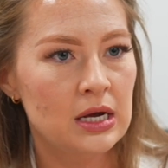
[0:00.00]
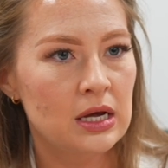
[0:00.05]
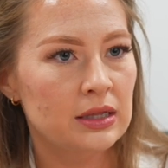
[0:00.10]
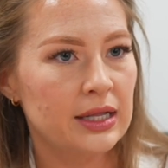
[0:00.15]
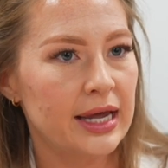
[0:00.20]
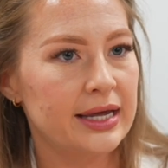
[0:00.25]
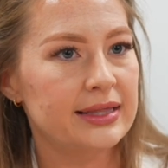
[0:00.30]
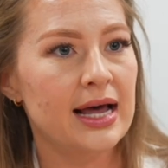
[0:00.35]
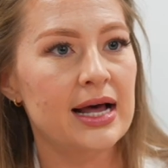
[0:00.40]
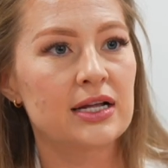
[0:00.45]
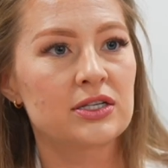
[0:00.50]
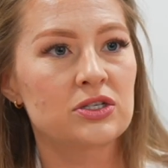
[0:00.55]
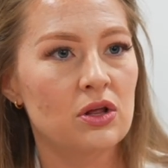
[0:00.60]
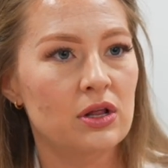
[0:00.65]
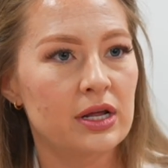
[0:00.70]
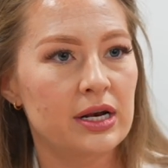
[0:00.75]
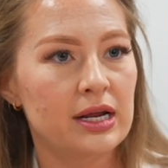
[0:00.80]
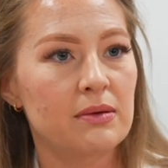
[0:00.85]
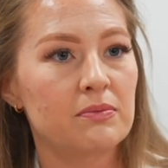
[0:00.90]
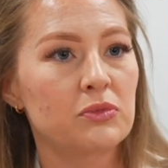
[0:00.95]
Like that's all
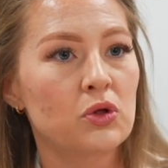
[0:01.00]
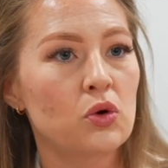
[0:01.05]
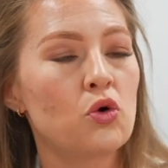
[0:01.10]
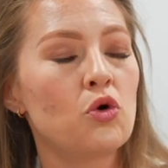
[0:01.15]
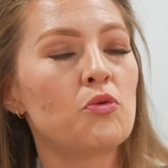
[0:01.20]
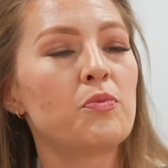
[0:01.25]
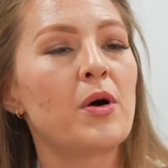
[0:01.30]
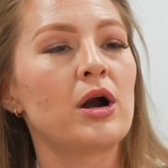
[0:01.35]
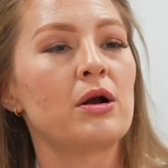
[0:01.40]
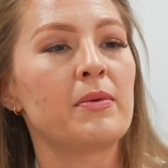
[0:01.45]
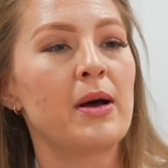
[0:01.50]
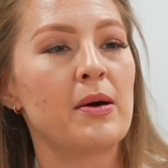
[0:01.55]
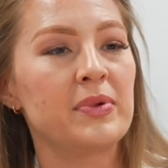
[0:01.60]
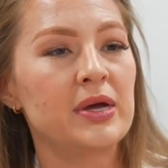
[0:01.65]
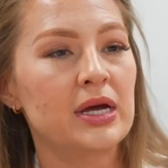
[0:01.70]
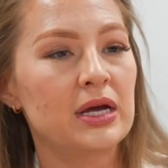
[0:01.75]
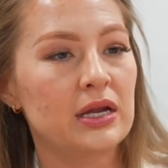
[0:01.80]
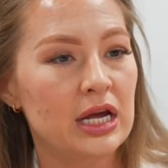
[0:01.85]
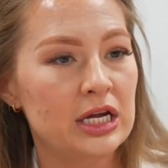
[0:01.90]
on him. The cool part about being an